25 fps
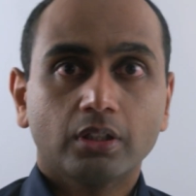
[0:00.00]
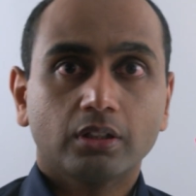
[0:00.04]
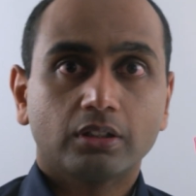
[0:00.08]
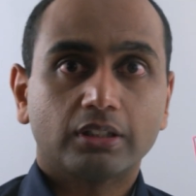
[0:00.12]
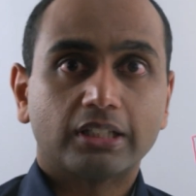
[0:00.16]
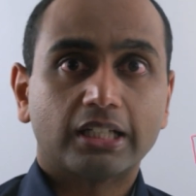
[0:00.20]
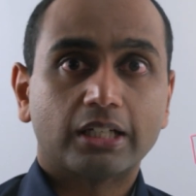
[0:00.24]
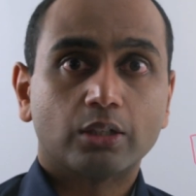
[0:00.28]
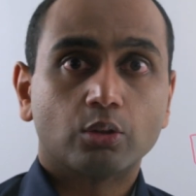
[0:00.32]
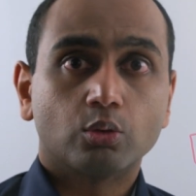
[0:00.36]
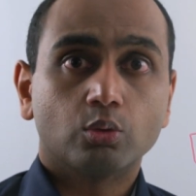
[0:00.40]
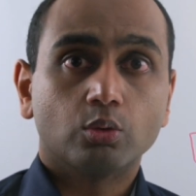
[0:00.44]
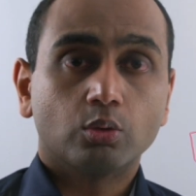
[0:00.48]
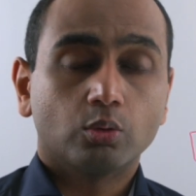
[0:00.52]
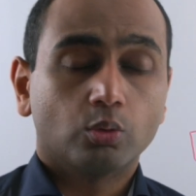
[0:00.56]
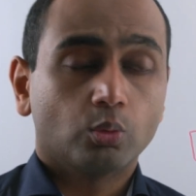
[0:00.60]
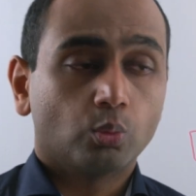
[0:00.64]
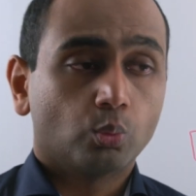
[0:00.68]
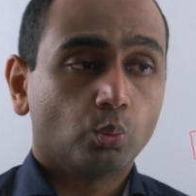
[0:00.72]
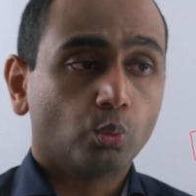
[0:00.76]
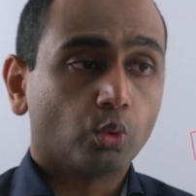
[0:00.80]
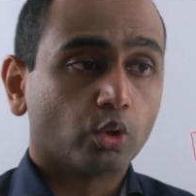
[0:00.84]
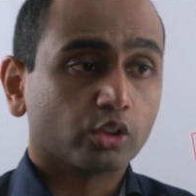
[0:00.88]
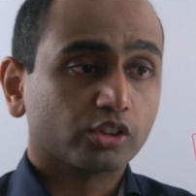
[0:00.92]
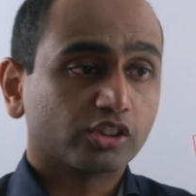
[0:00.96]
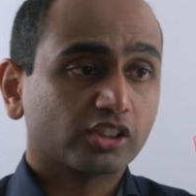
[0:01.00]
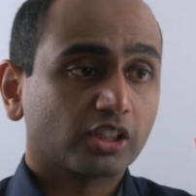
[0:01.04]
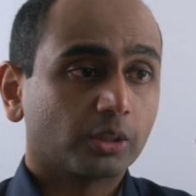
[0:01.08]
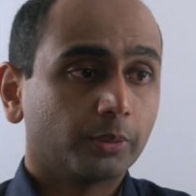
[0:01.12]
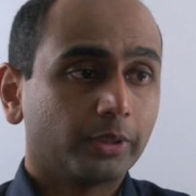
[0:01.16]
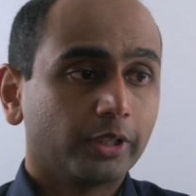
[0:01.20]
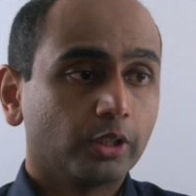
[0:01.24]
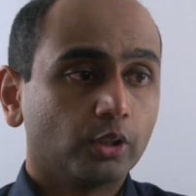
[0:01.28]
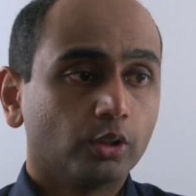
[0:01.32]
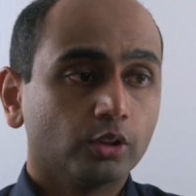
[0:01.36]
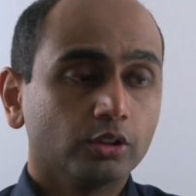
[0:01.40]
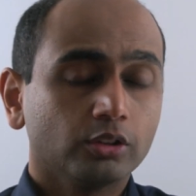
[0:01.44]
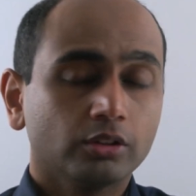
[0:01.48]
Now, what's
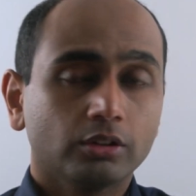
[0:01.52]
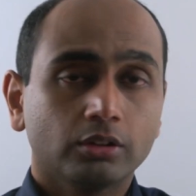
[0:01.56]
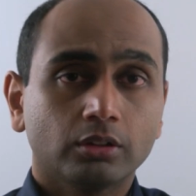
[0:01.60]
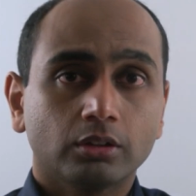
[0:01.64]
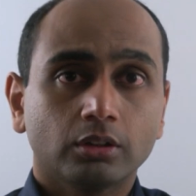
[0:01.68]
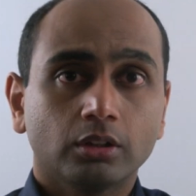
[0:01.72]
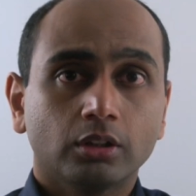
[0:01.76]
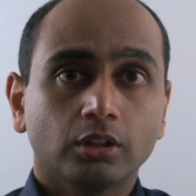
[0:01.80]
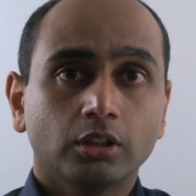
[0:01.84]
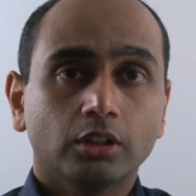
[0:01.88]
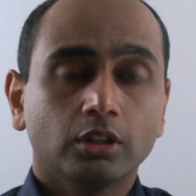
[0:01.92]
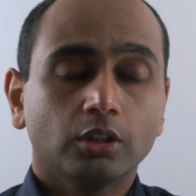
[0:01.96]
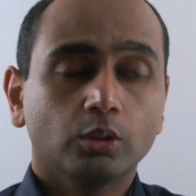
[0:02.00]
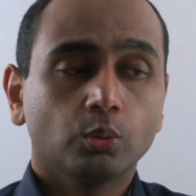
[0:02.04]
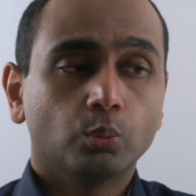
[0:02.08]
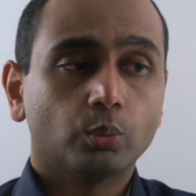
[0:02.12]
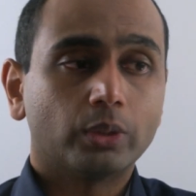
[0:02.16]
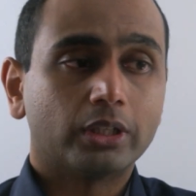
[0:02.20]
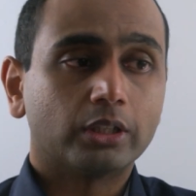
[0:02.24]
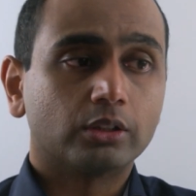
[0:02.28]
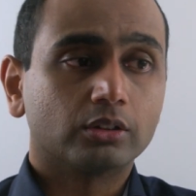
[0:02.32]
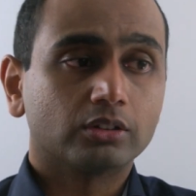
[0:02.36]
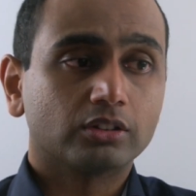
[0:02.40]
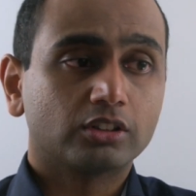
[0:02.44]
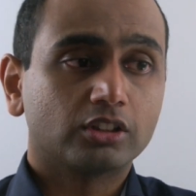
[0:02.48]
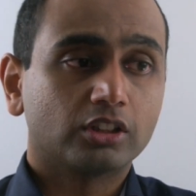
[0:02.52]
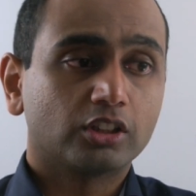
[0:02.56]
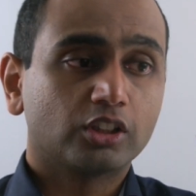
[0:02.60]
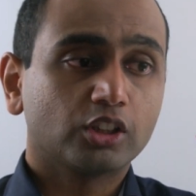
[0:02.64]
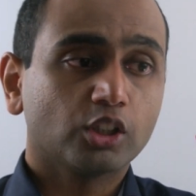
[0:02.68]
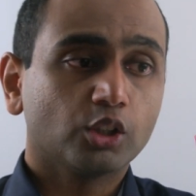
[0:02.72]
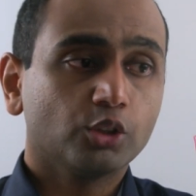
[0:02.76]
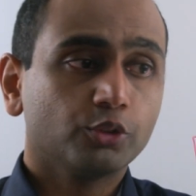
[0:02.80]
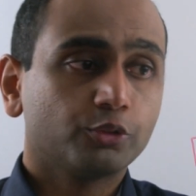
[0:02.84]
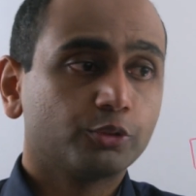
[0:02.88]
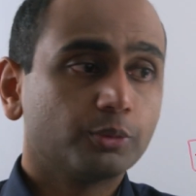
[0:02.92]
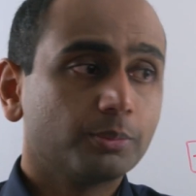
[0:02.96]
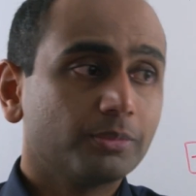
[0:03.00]
going on? Well, to
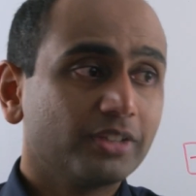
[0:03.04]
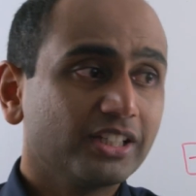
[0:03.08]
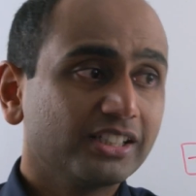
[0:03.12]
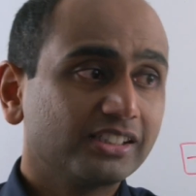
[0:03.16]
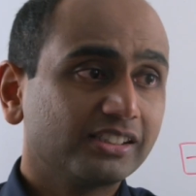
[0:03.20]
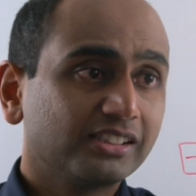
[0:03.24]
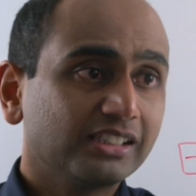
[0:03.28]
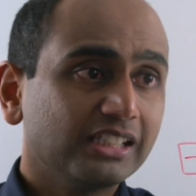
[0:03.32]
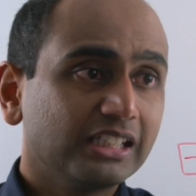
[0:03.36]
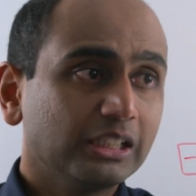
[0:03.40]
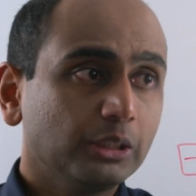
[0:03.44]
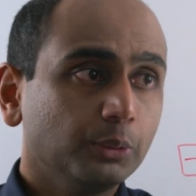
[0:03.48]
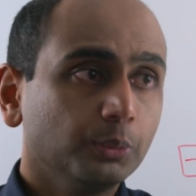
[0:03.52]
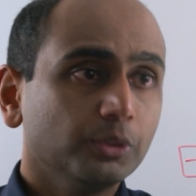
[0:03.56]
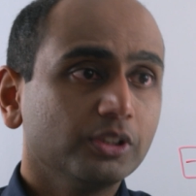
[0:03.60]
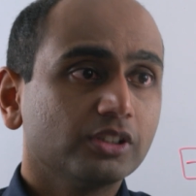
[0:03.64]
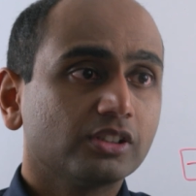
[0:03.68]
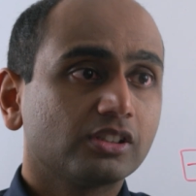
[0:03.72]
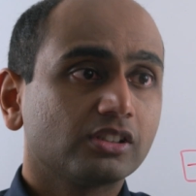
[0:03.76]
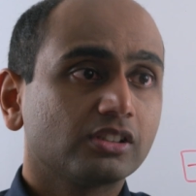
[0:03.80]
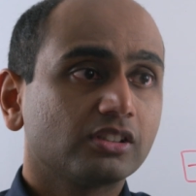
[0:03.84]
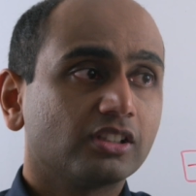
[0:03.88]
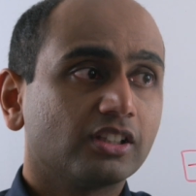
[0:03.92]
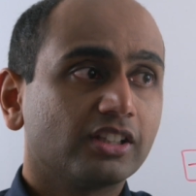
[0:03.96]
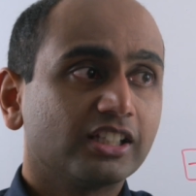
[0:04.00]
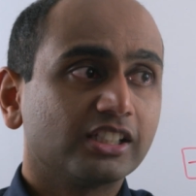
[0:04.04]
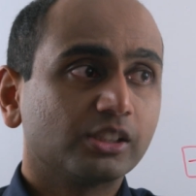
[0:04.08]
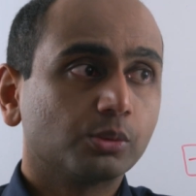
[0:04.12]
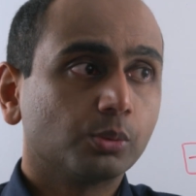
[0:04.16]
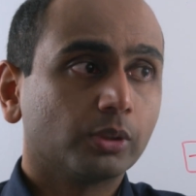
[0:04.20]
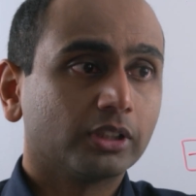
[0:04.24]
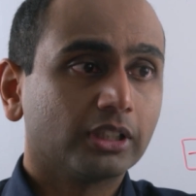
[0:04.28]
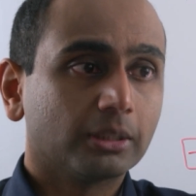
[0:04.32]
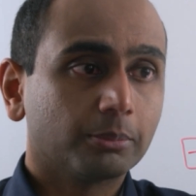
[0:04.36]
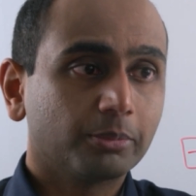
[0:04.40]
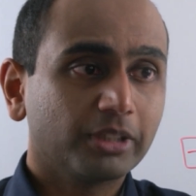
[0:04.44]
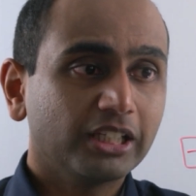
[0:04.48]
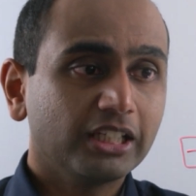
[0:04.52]
go from this sequence to this
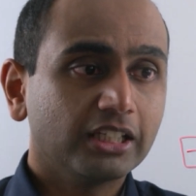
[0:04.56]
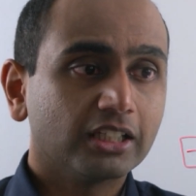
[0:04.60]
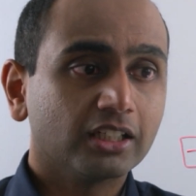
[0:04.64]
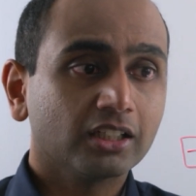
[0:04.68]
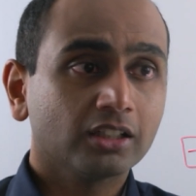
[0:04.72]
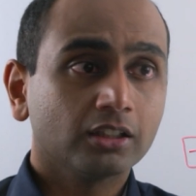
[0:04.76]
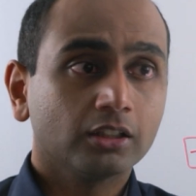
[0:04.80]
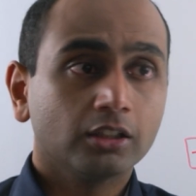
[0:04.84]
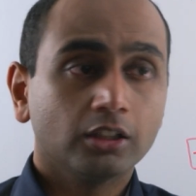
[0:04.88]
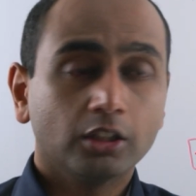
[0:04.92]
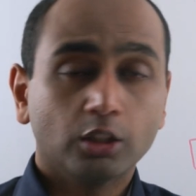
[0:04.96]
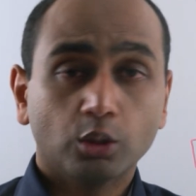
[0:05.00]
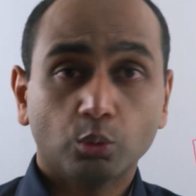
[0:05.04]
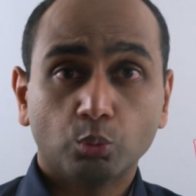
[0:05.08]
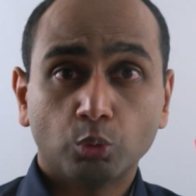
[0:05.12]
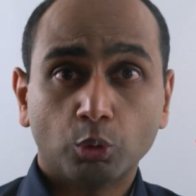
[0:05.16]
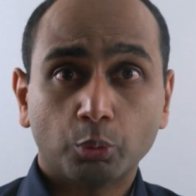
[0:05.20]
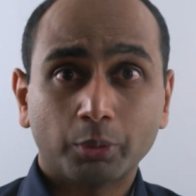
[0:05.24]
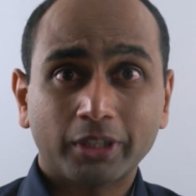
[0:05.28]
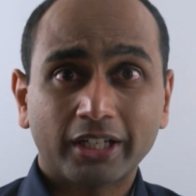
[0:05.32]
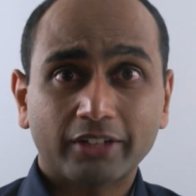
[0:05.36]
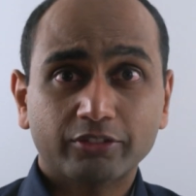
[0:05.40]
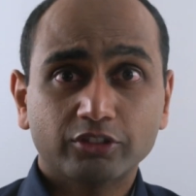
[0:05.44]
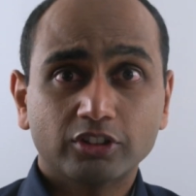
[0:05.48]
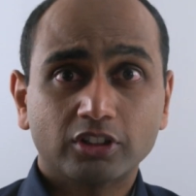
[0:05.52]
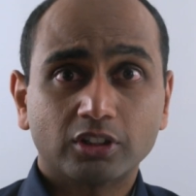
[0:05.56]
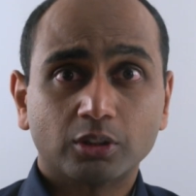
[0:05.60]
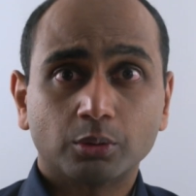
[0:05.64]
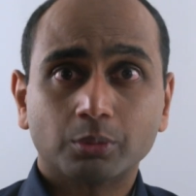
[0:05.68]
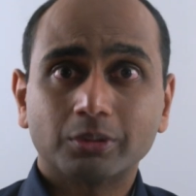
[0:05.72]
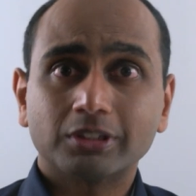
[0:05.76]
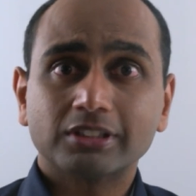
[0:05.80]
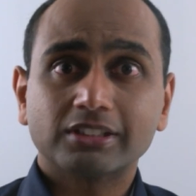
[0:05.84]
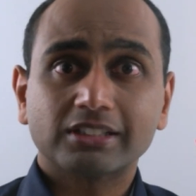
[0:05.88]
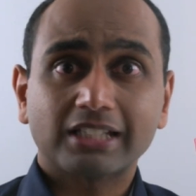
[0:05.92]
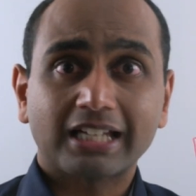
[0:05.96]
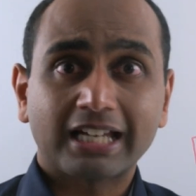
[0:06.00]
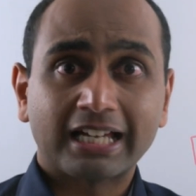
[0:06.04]
one up here, what we have to do
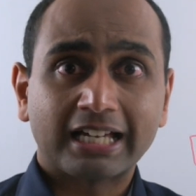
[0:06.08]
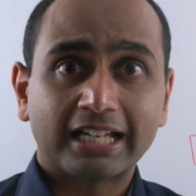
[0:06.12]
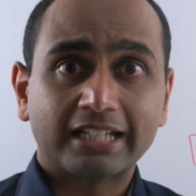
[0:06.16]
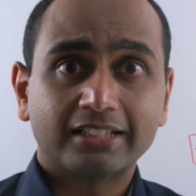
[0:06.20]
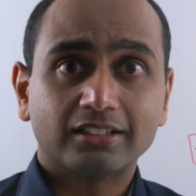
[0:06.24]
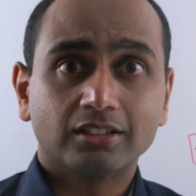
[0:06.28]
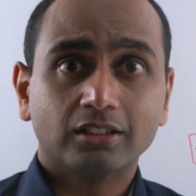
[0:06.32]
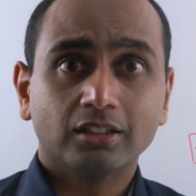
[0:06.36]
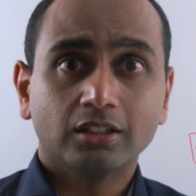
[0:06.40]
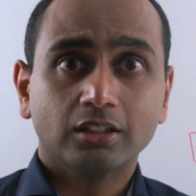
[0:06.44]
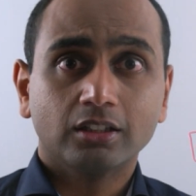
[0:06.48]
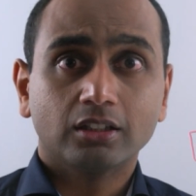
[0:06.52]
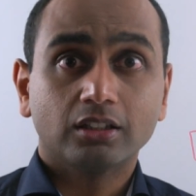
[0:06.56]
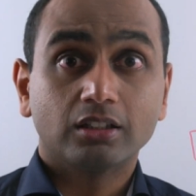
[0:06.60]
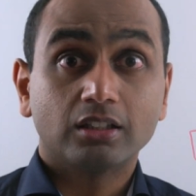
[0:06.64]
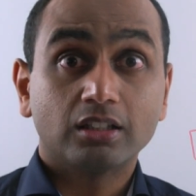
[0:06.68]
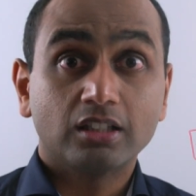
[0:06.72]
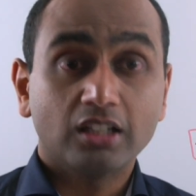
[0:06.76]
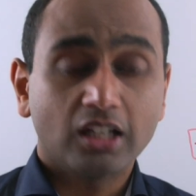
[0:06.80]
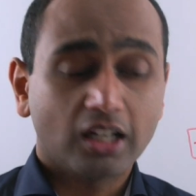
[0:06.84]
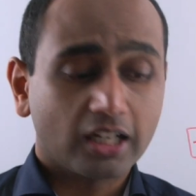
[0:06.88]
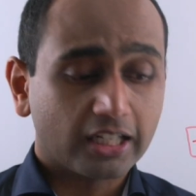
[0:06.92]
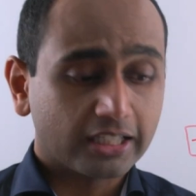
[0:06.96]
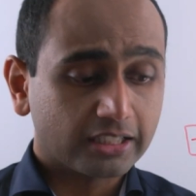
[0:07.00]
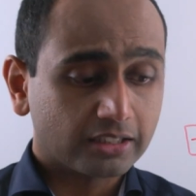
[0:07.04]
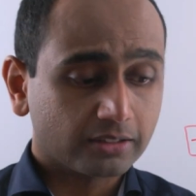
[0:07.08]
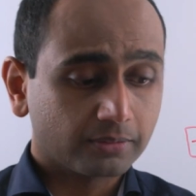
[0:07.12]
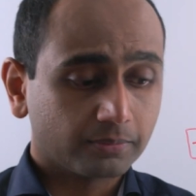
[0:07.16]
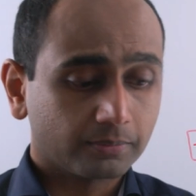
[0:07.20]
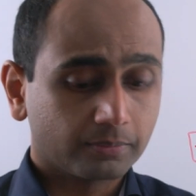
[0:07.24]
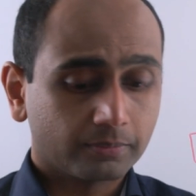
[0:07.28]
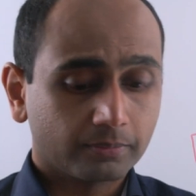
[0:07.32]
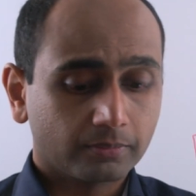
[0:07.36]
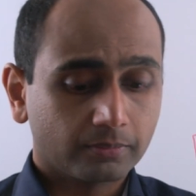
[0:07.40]
is add 9.